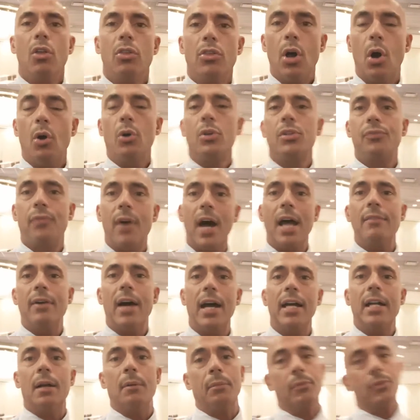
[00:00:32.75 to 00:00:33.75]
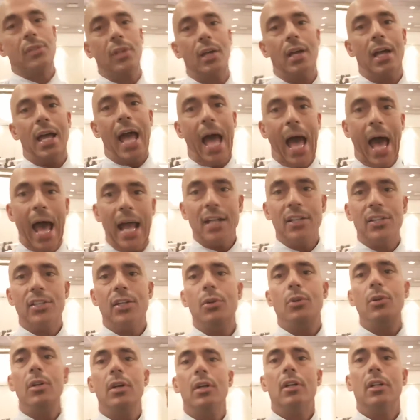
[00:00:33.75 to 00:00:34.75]
Those five items,
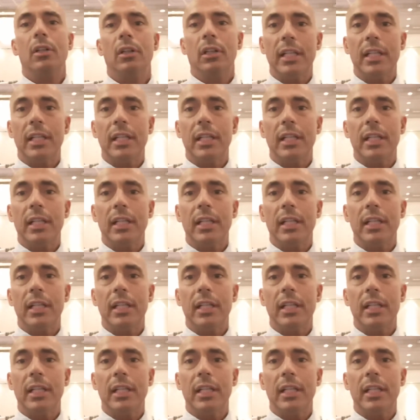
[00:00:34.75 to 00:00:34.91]
attitude,